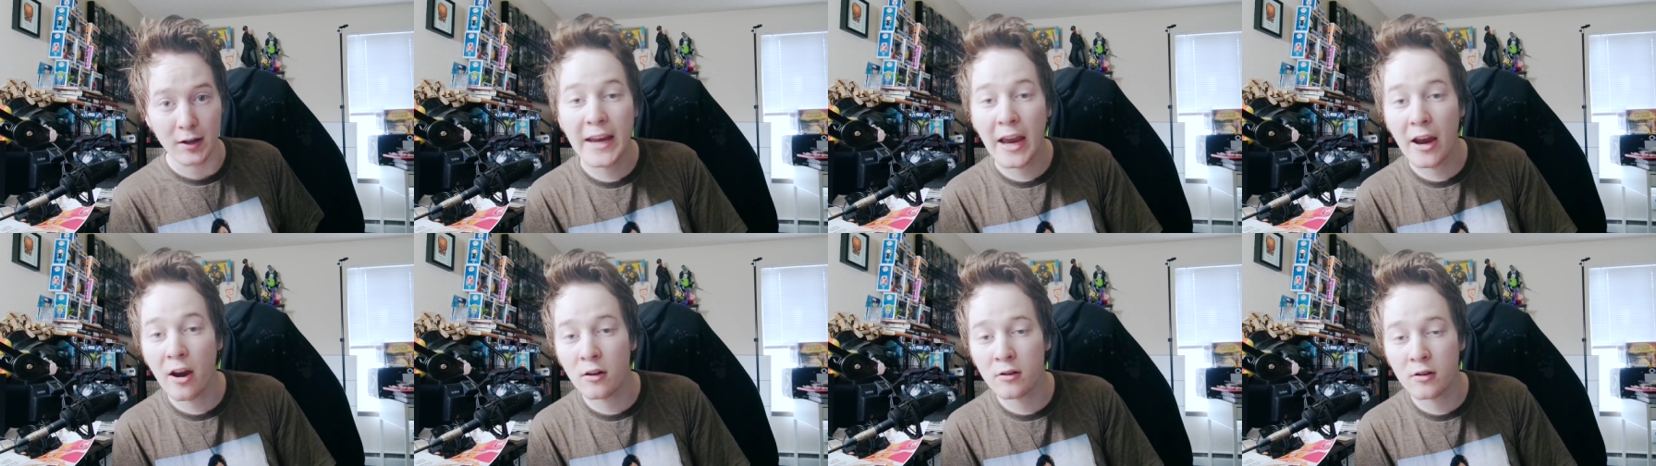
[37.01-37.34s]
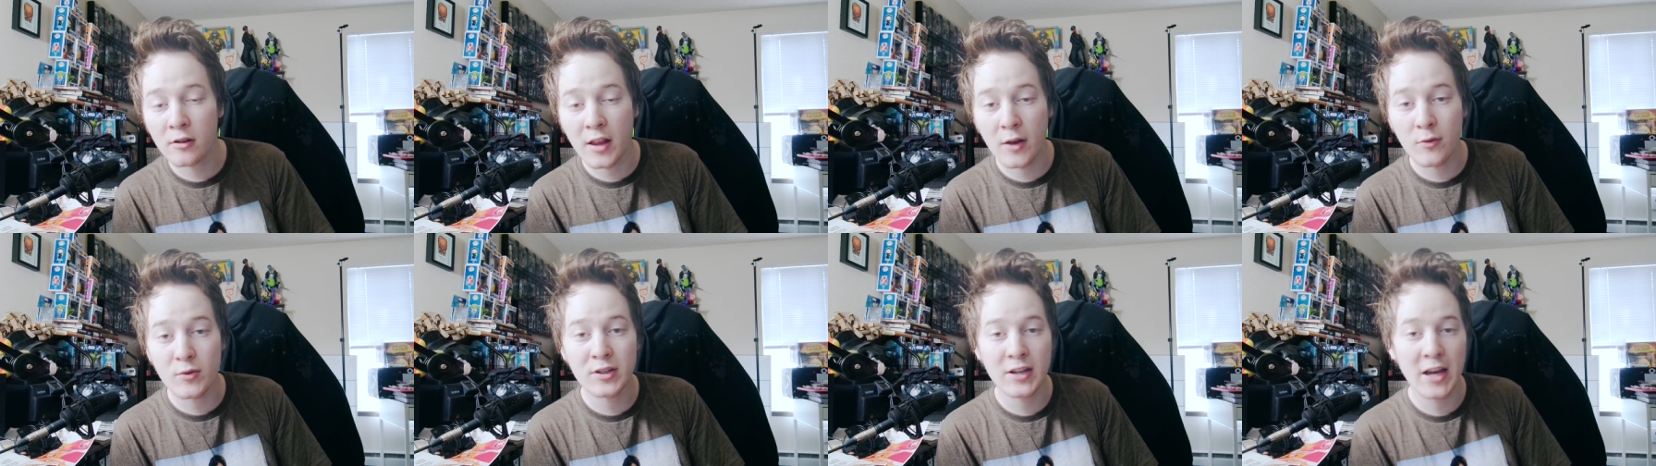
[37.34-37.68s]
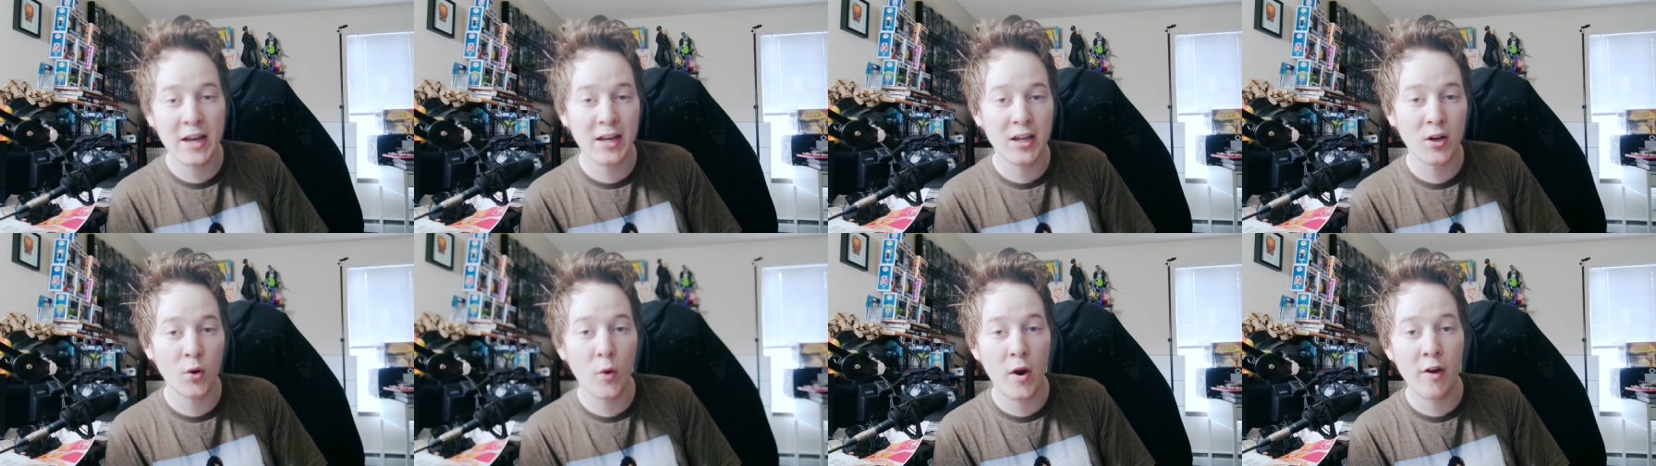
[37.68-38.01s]
a character that was
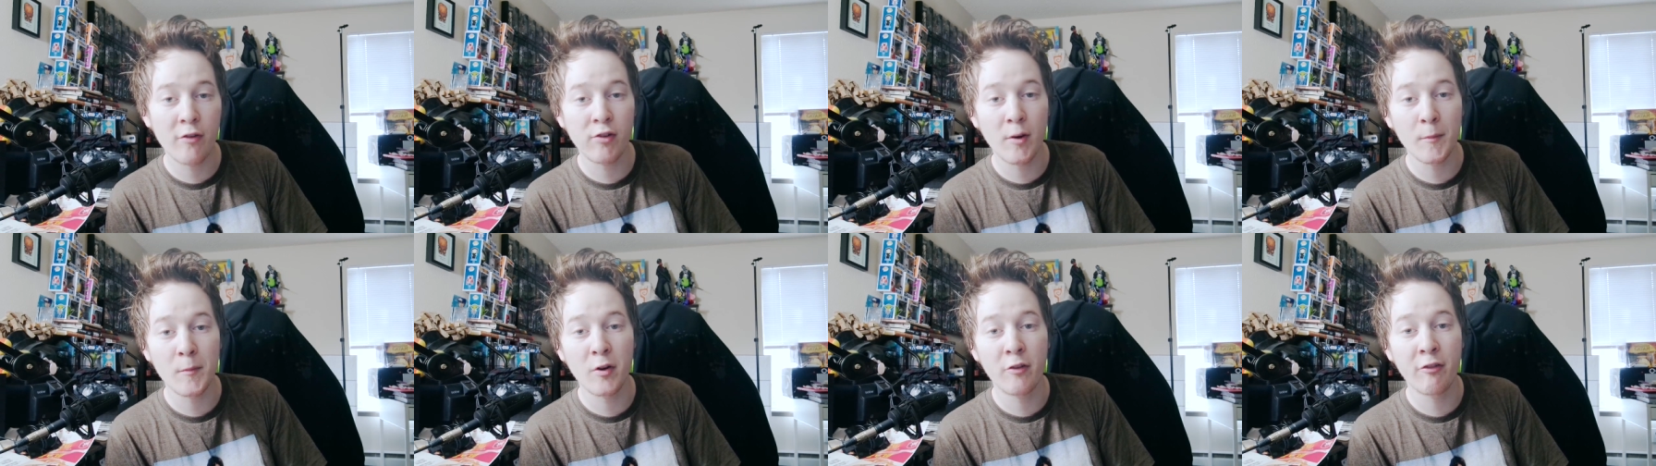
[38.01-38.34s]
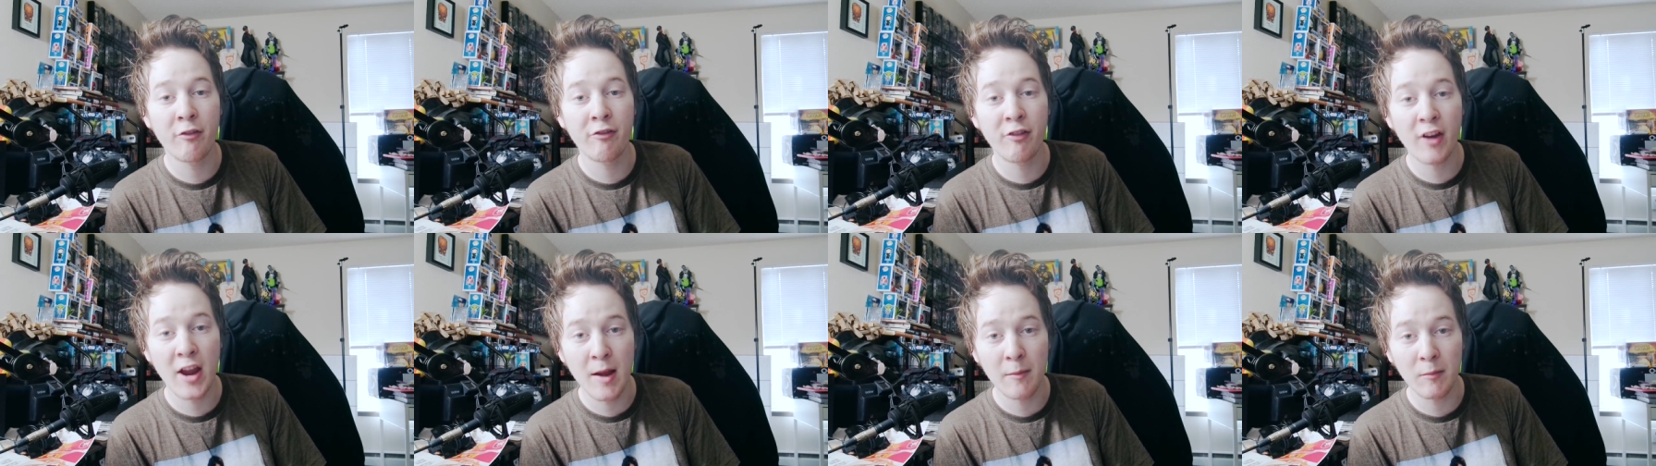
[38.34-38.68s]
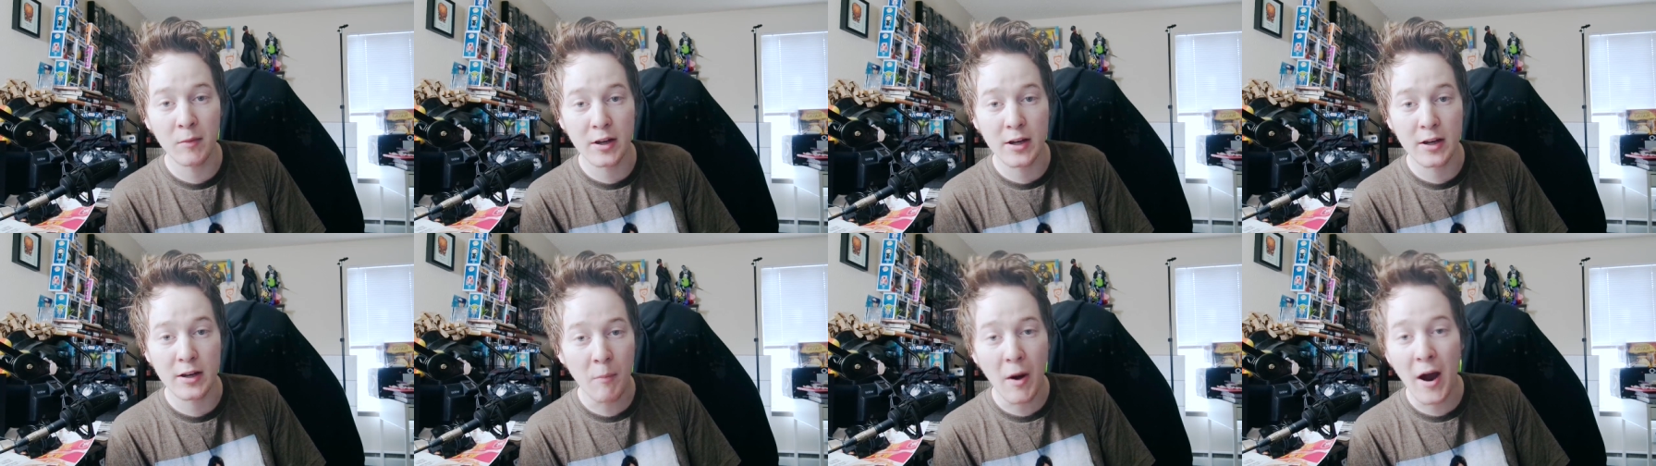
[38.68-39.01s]
taken away from her
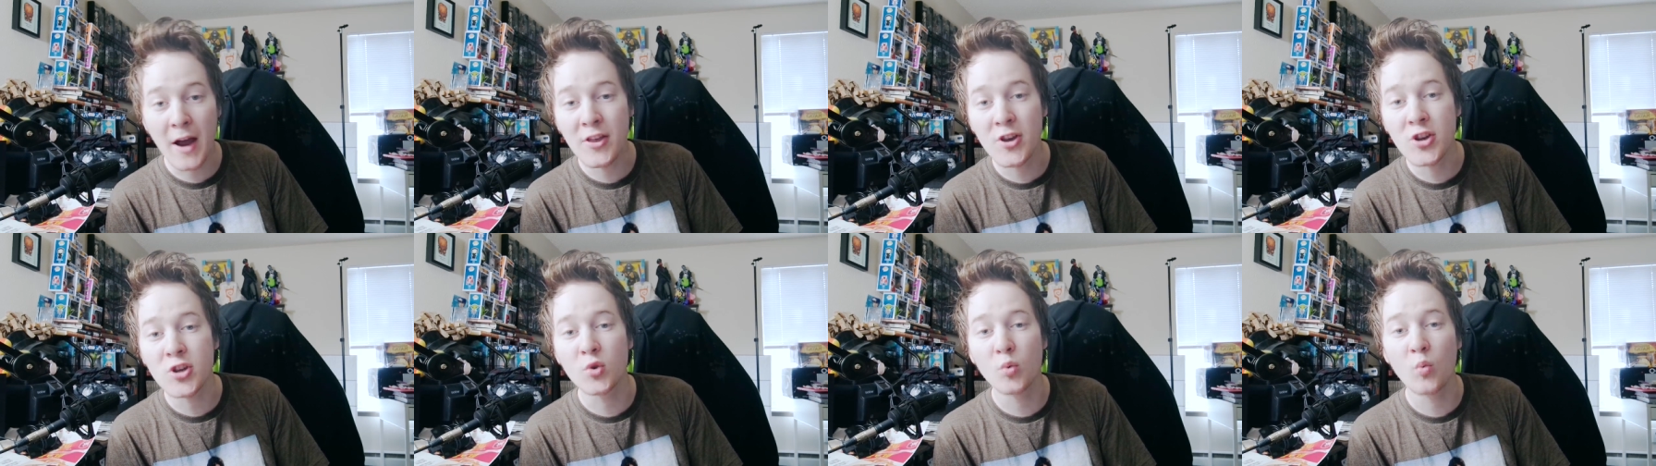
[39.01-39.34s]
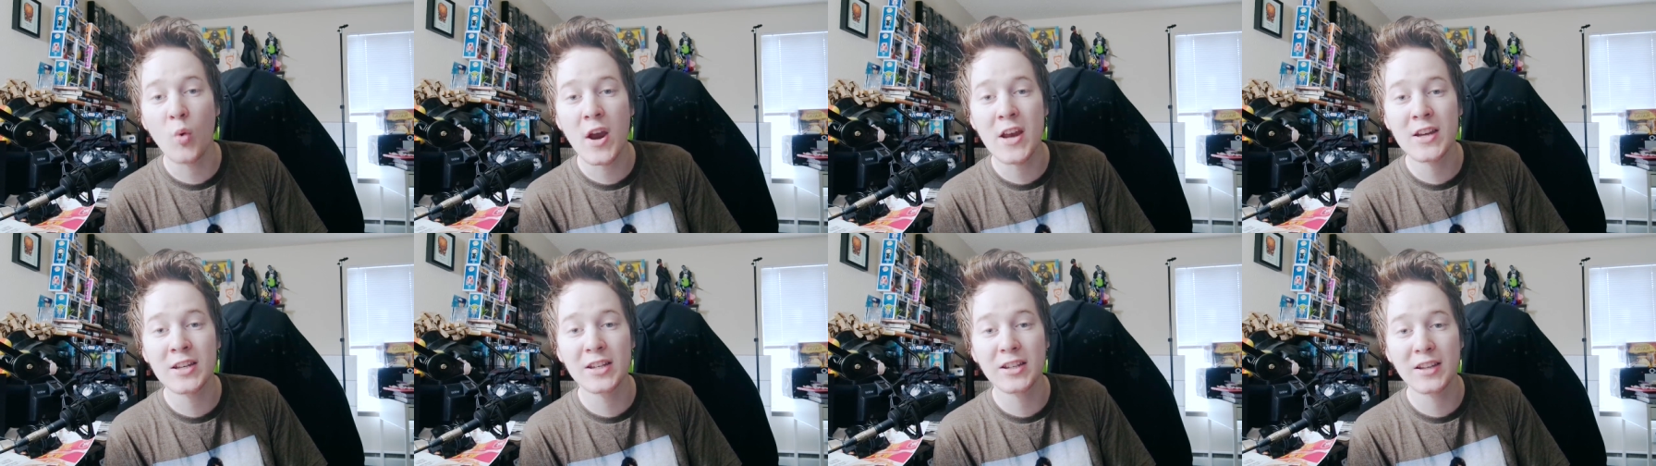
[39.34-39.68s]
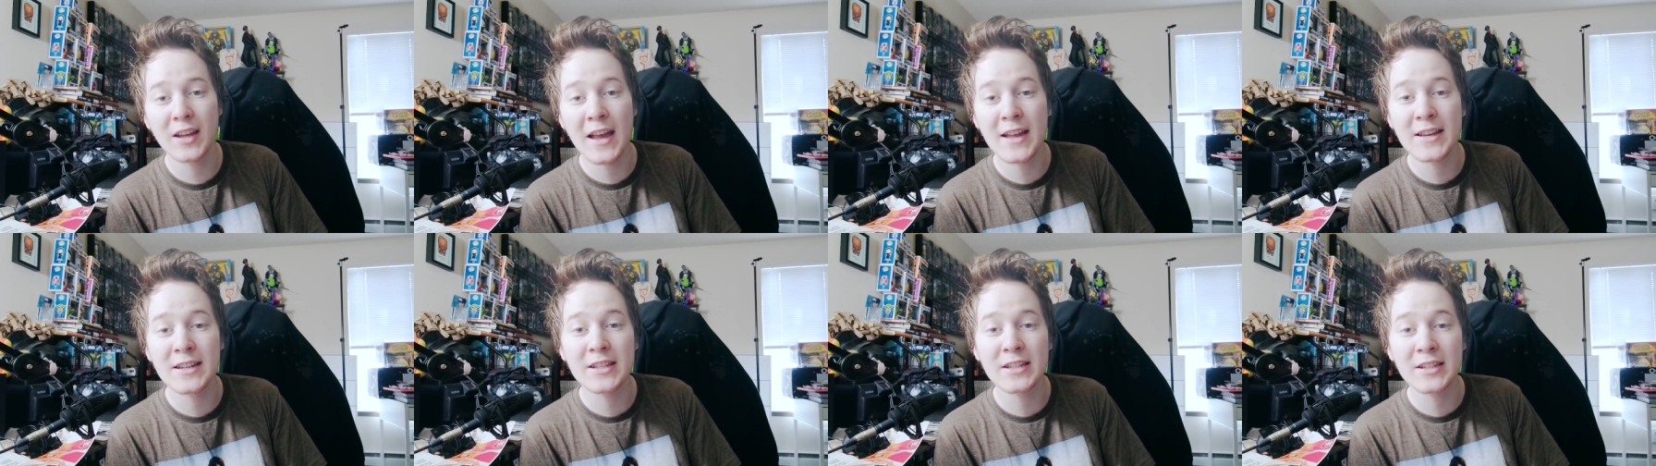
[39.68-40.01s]
family by these
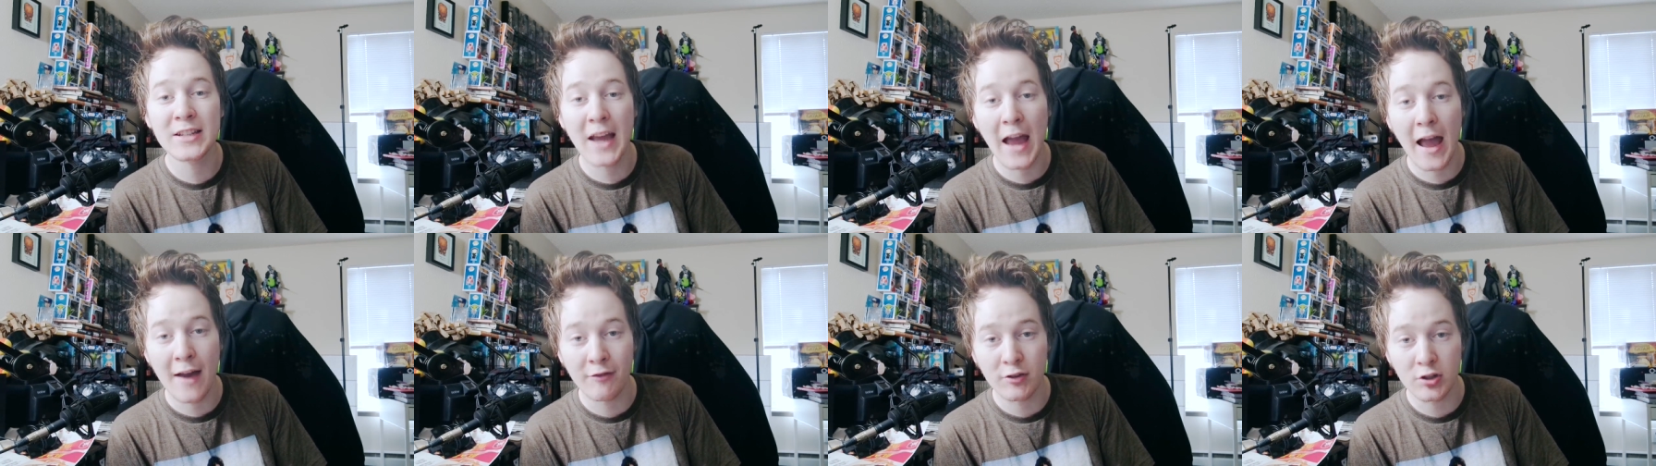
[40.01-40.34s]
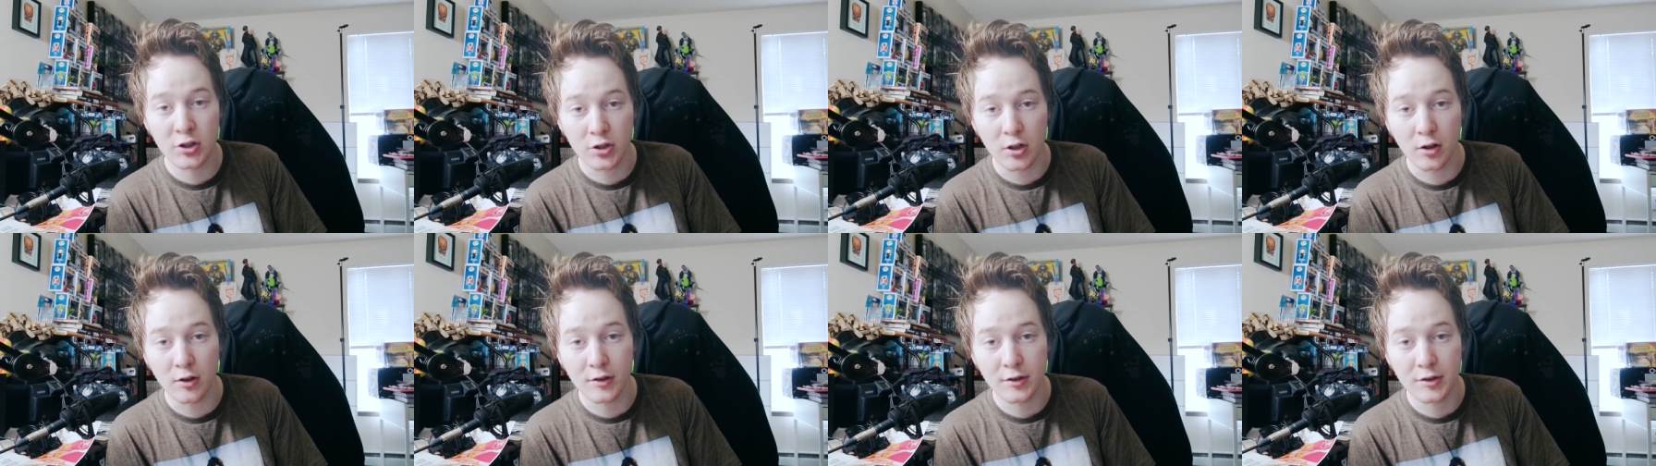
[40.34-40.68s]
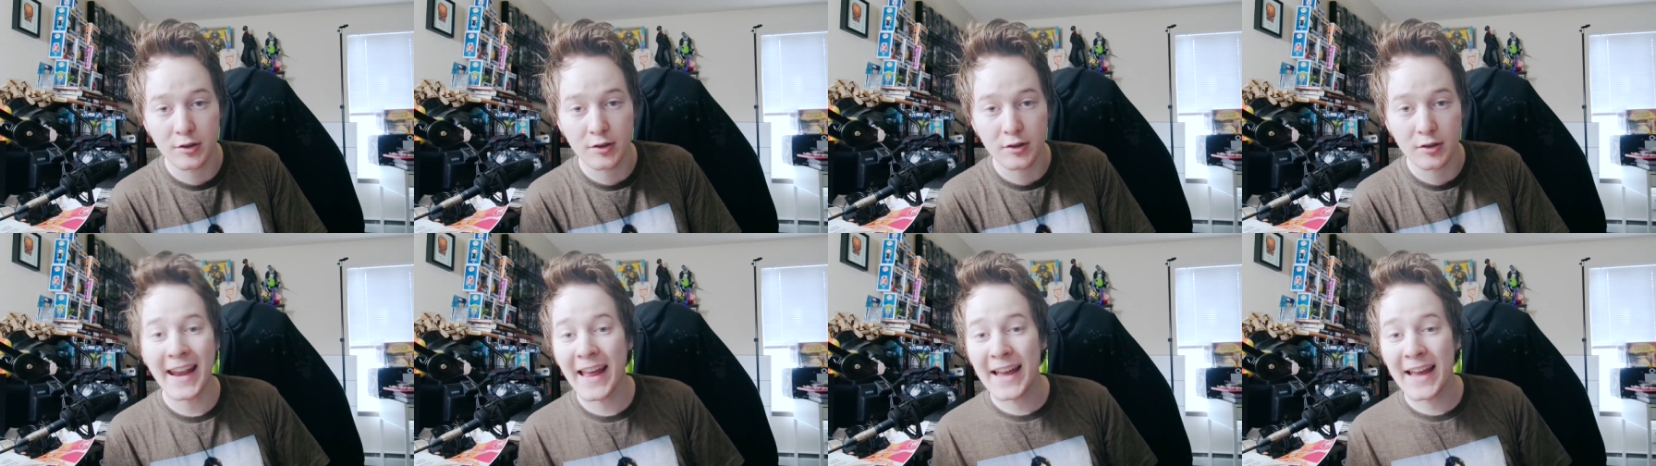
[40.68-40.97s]
wasteland scavengers.